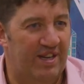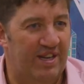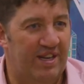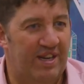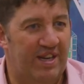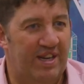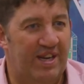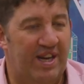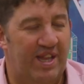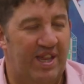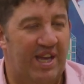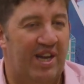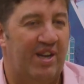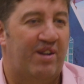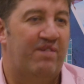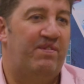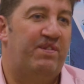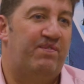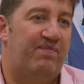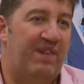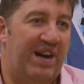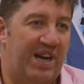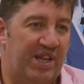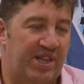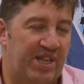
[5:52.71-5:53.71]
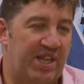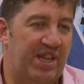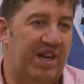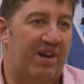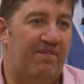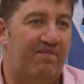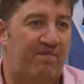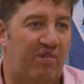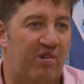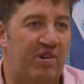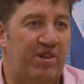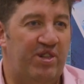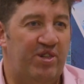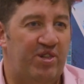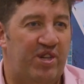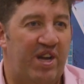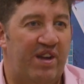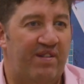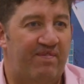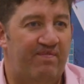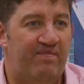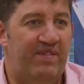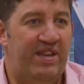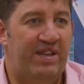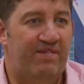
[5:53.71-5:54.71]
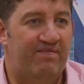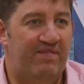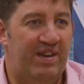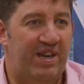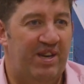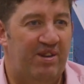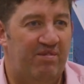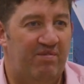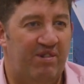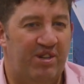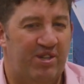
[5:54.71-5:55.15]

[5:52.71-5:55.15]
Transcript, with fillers: And that comes back to that point Jeff Meek made,